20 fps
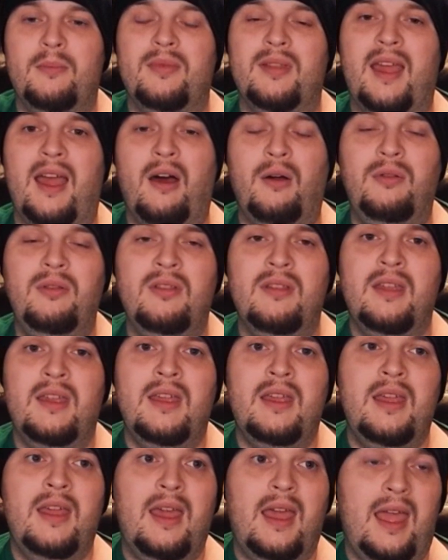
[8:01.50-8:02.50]
out,
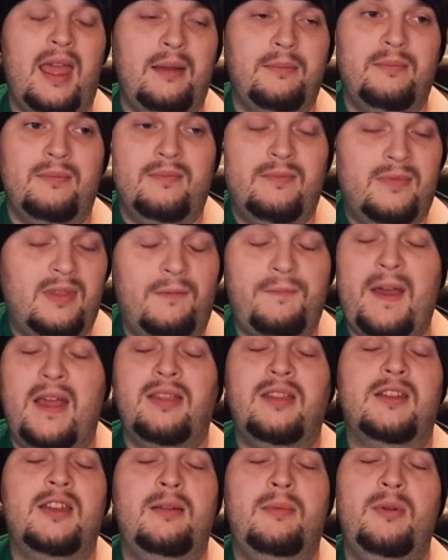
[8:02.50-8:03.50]
and the
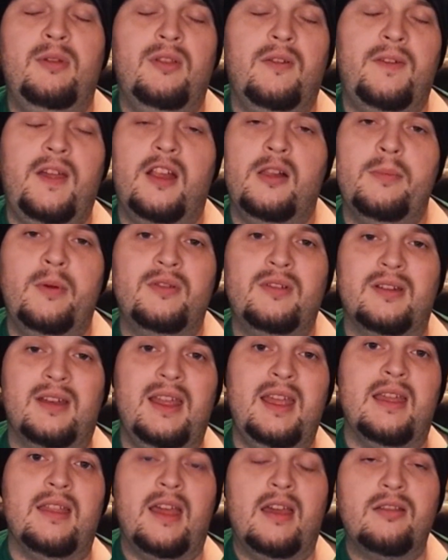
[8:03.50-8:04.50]
fact the demo is available
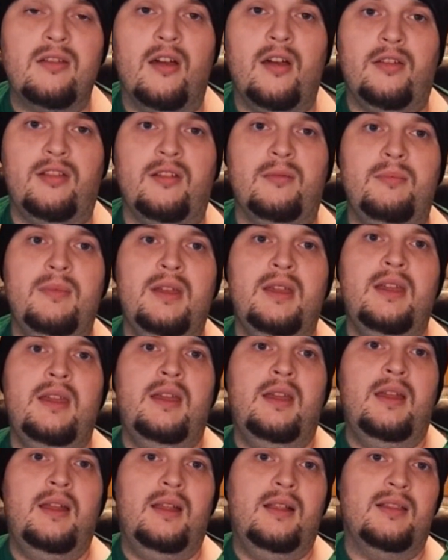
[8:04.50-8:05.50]
today, that's awesome.
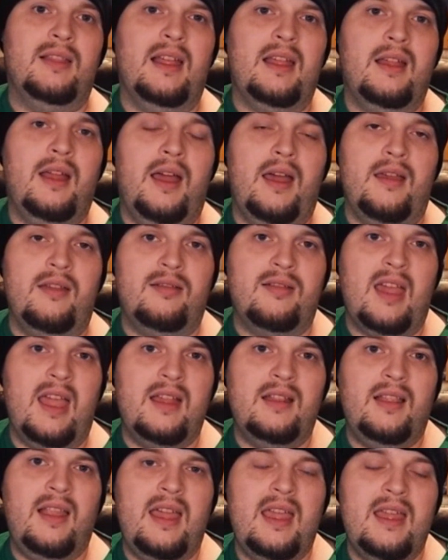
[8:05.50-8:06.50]

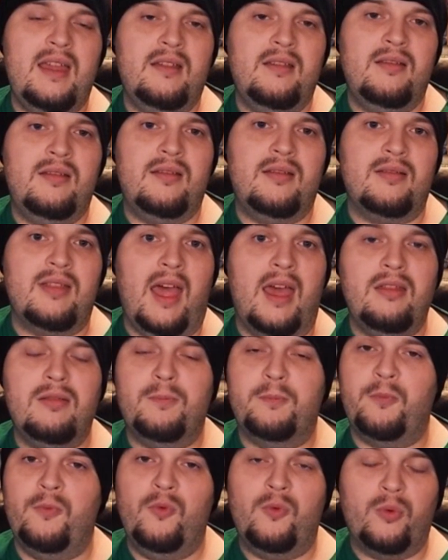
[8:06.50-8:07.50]
Sandlands, that's
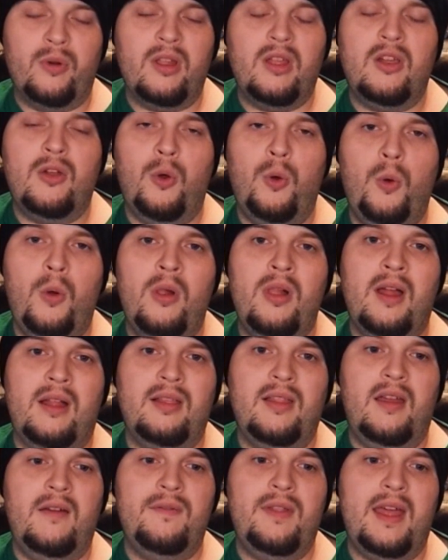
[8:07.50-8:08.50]
really cool. I
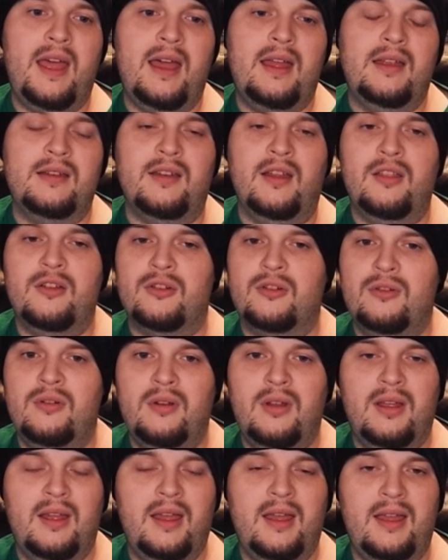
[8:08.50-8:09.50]
love that. Another
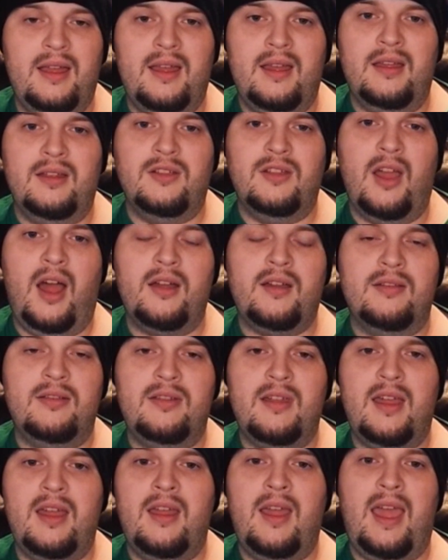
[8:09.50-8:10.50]

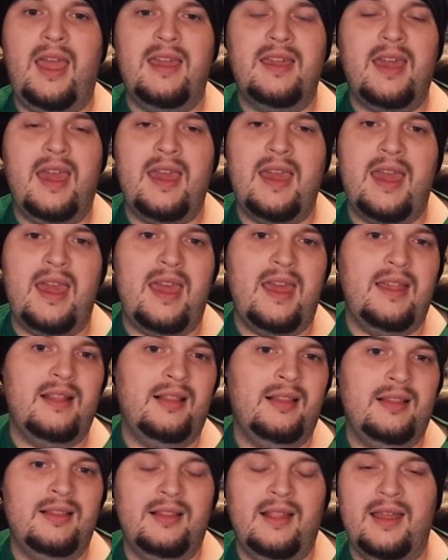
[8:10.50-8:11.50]
Yakuza, aka
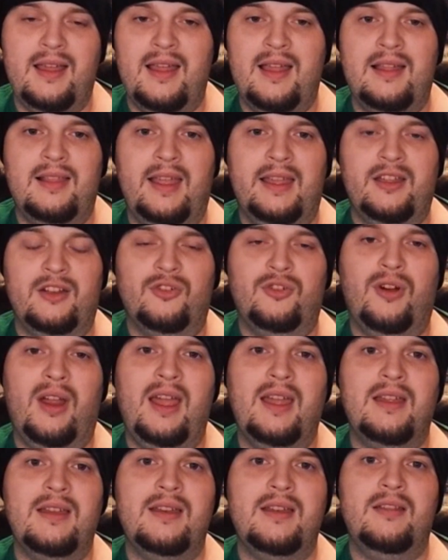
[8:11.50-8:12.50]
Like a
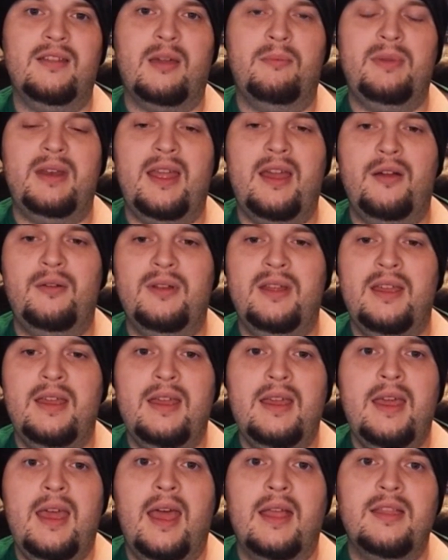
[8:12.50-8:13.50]
Dragon, is coming out,
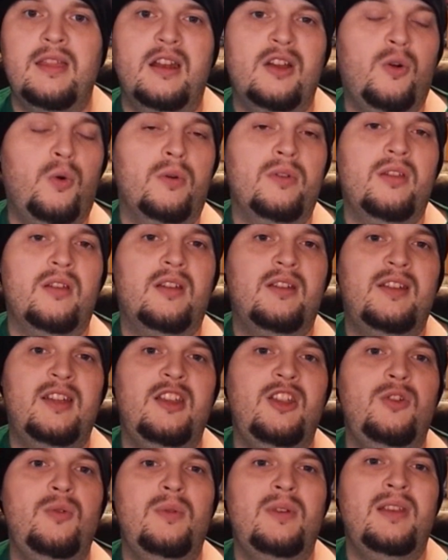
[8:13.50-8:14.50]
and then of course a
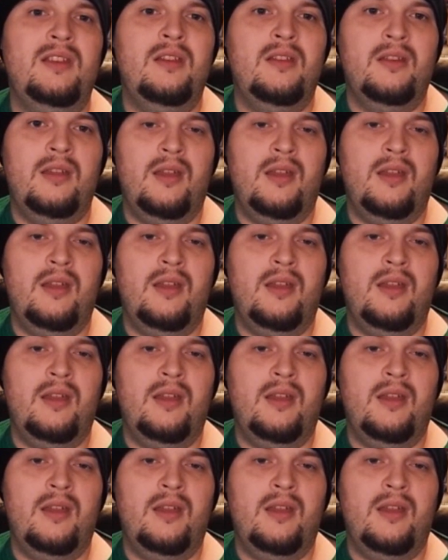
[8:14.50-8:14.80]
continuing